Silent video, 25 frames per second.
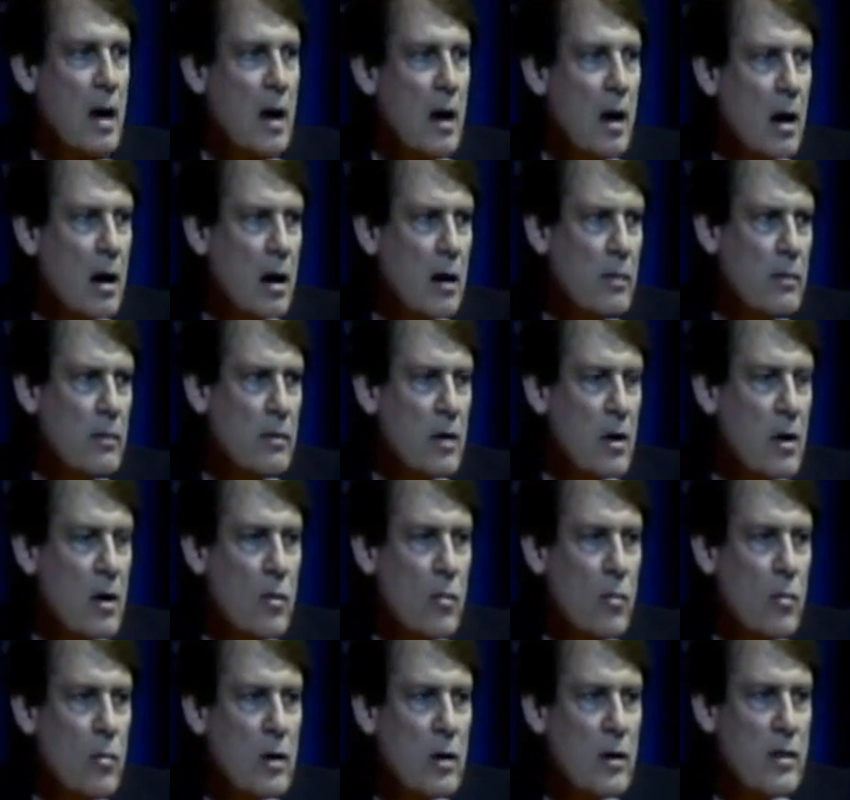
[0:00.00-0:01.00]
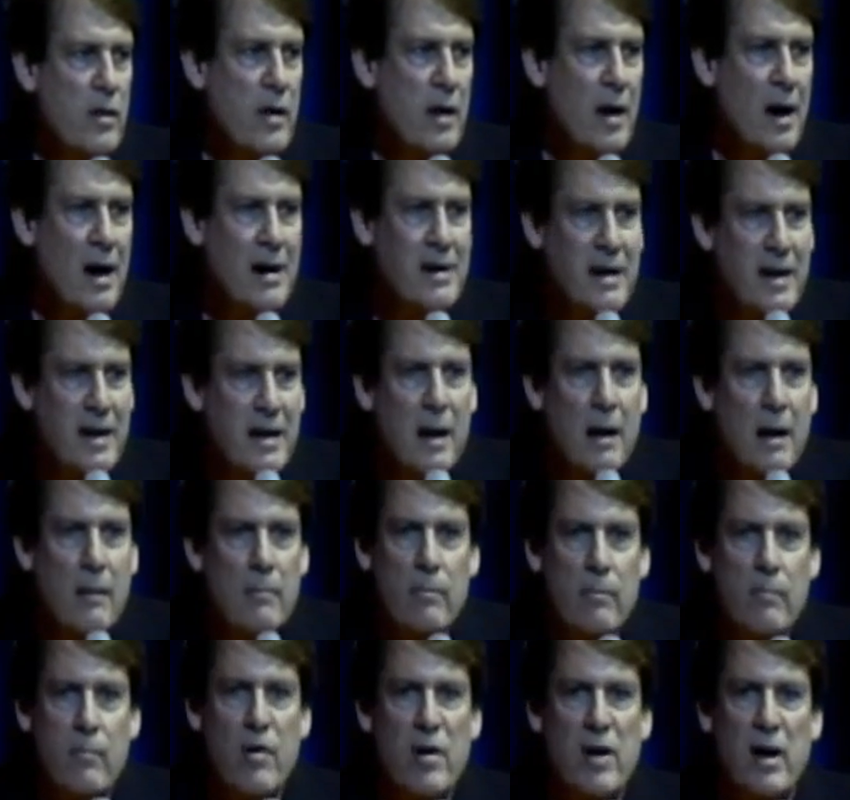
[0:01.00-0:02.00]
The idea
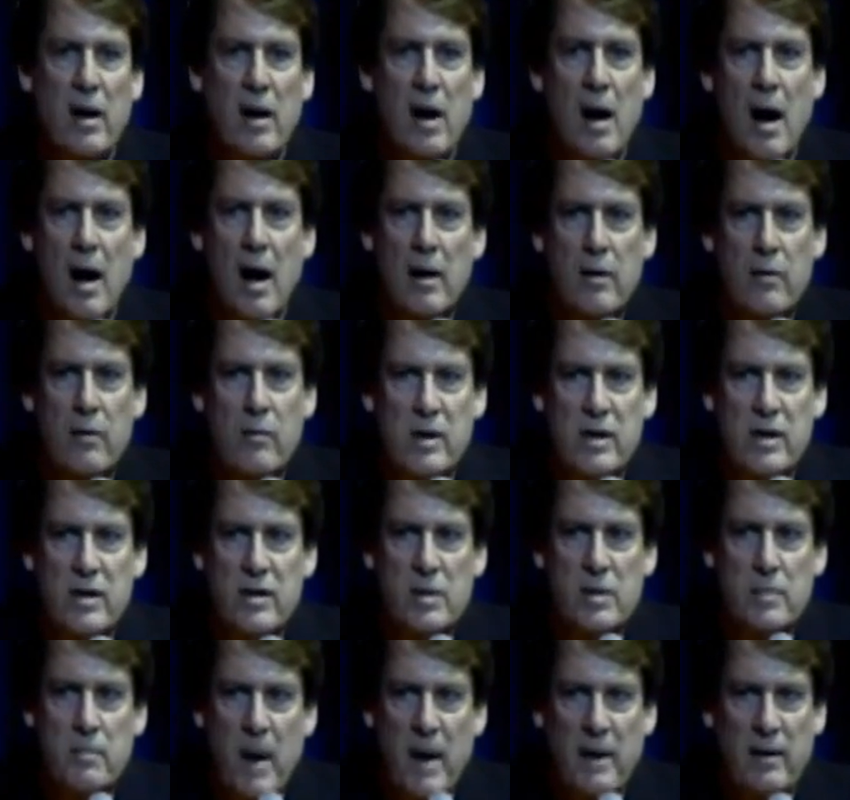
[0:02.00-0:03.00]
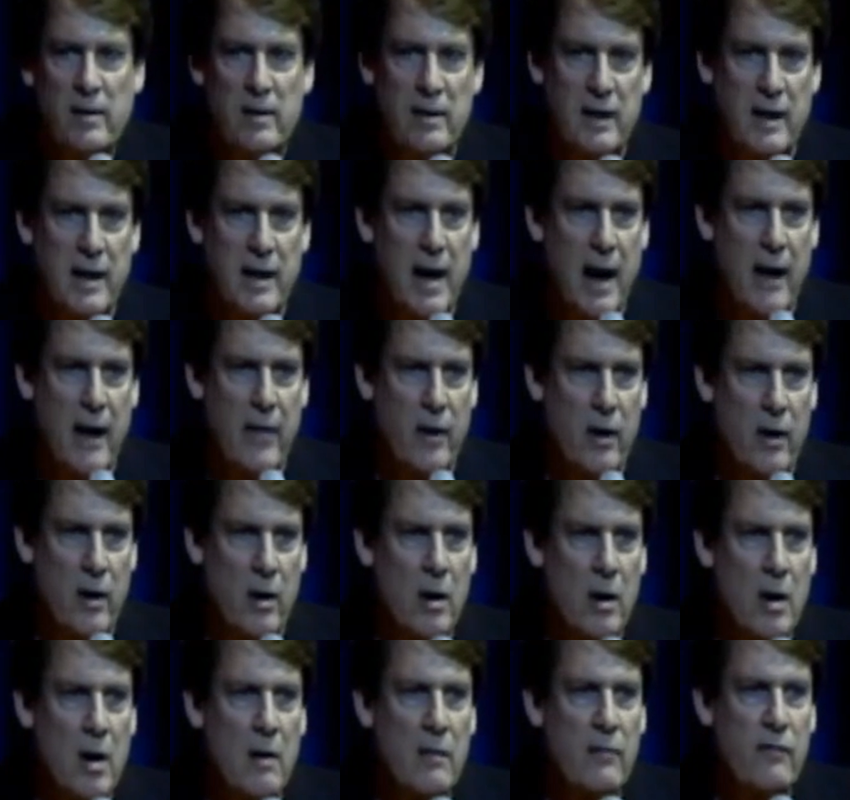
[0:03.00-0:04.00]
of bringing Hollywood and space
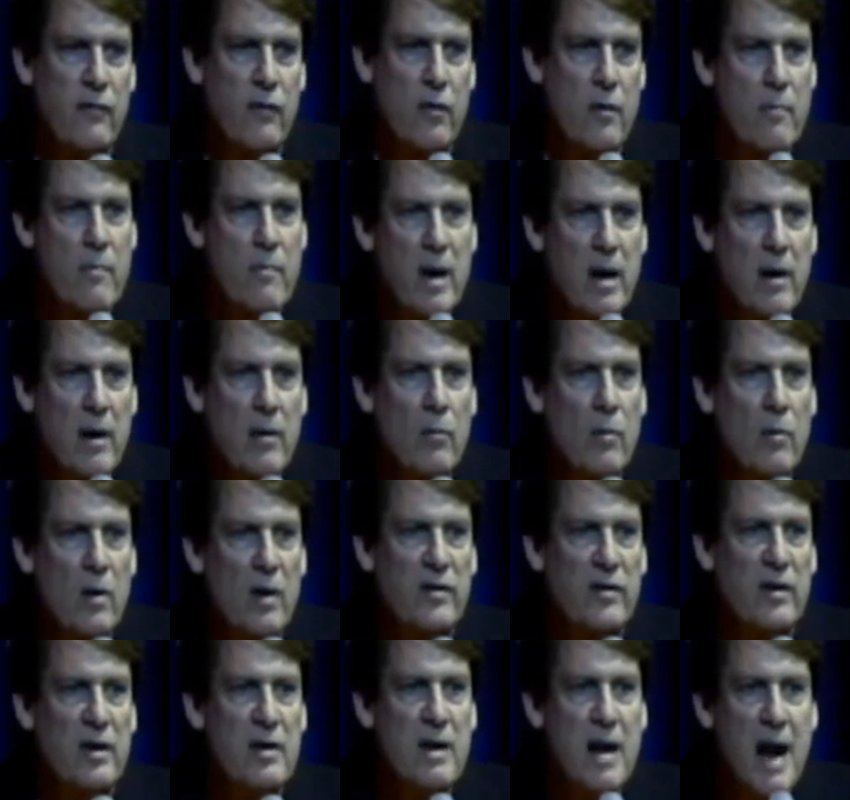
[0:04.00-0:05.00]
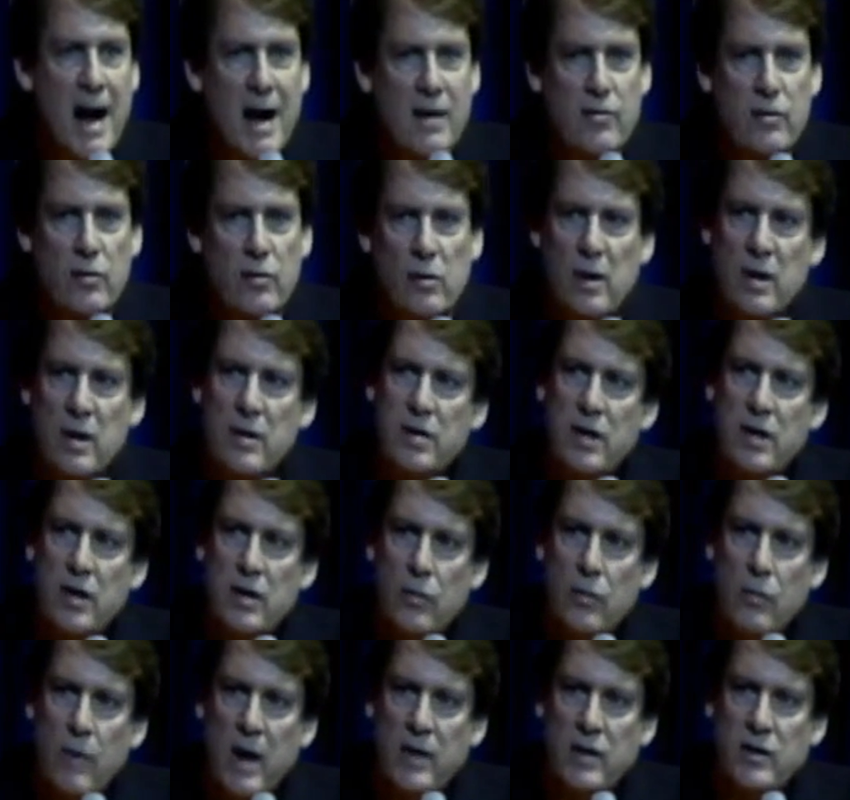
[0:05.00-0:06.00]
together, for me, was a natural
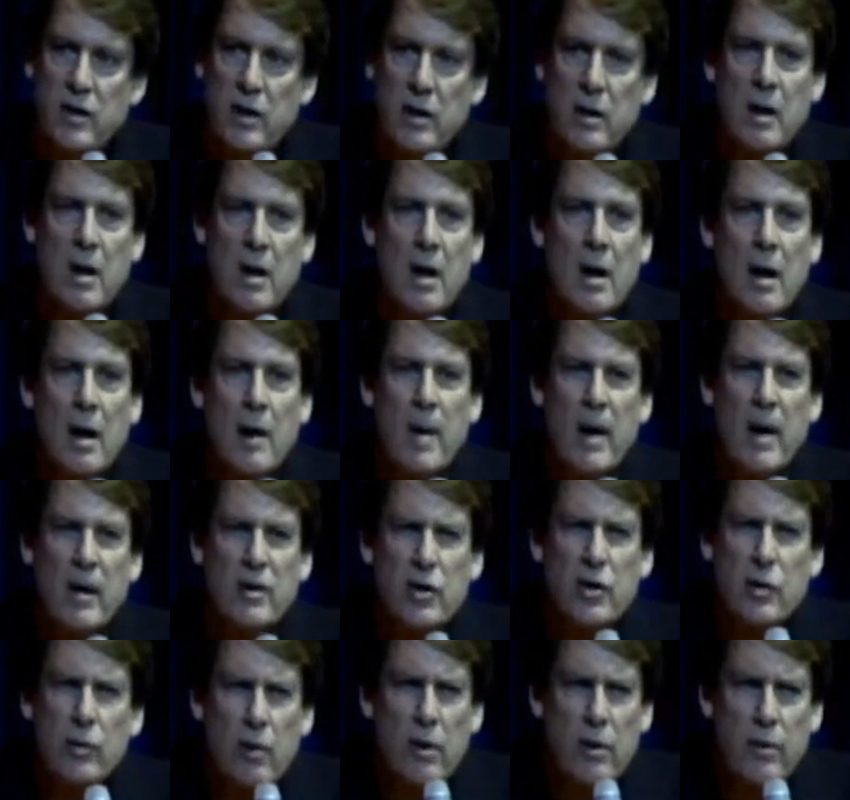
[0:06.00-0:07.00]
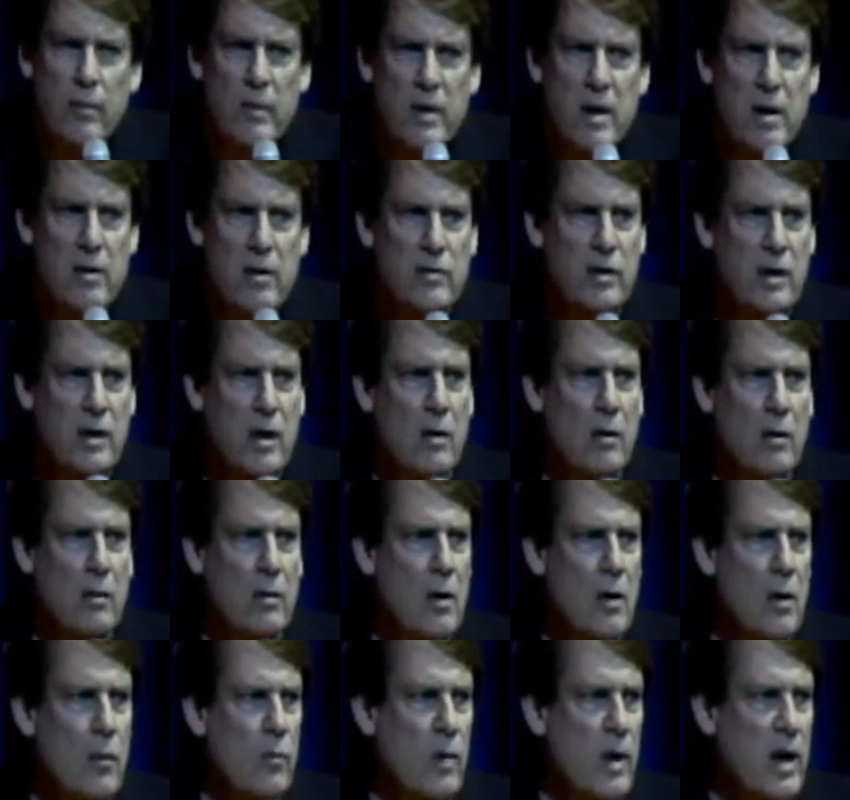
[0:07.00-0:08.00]
continuation. About 2 or 3 years
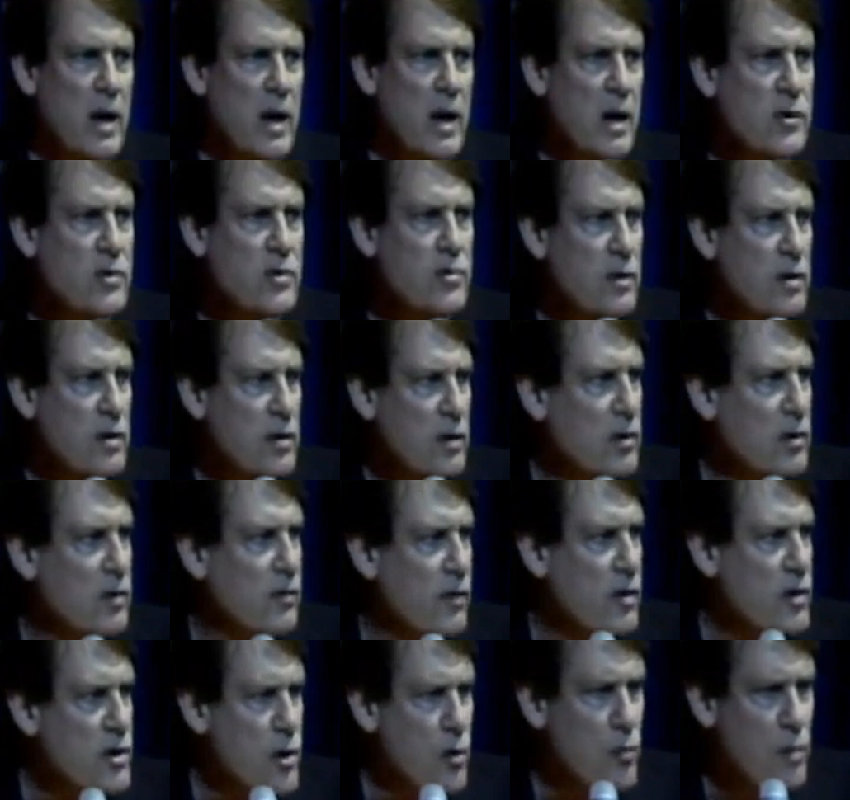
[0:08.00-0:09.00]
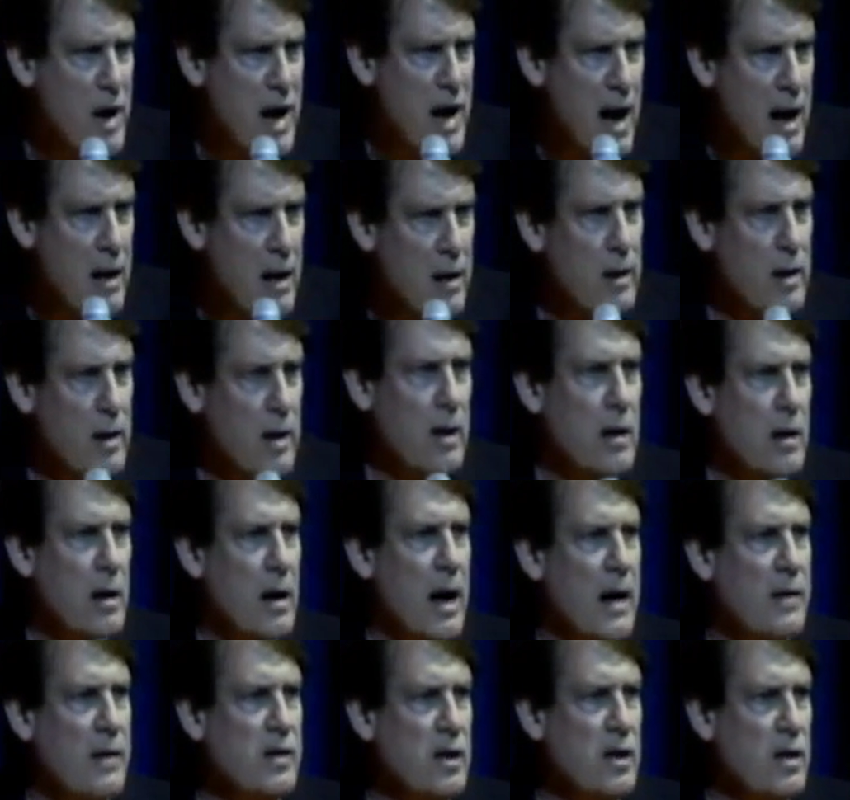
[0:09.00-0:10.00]
ago, we introduced virtual
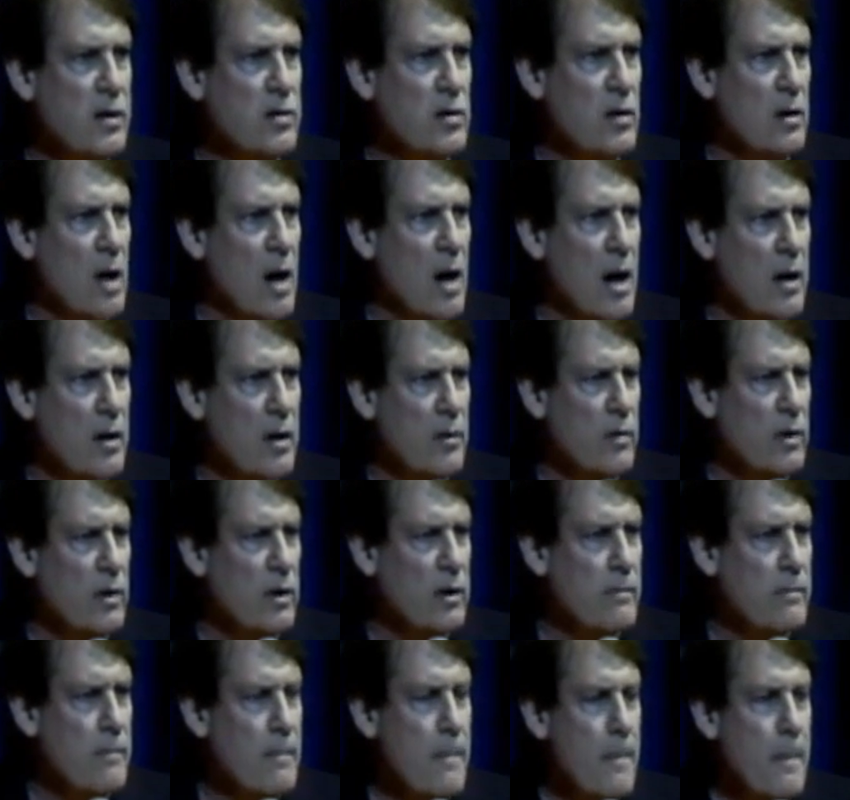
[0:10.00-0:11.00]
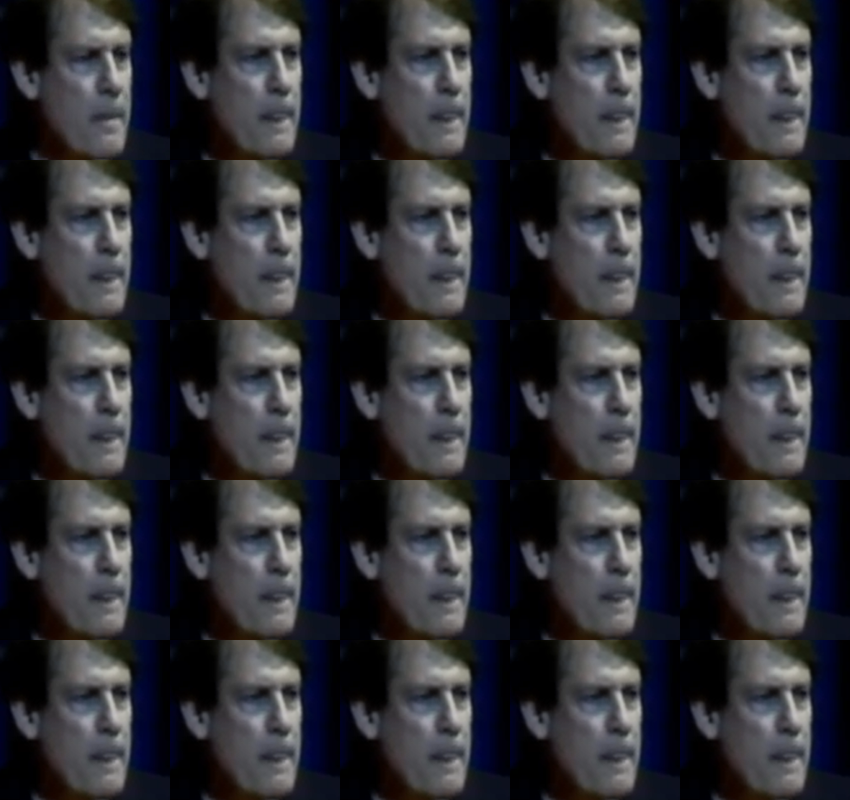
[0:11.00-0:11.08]
reality at Digital Hollywood.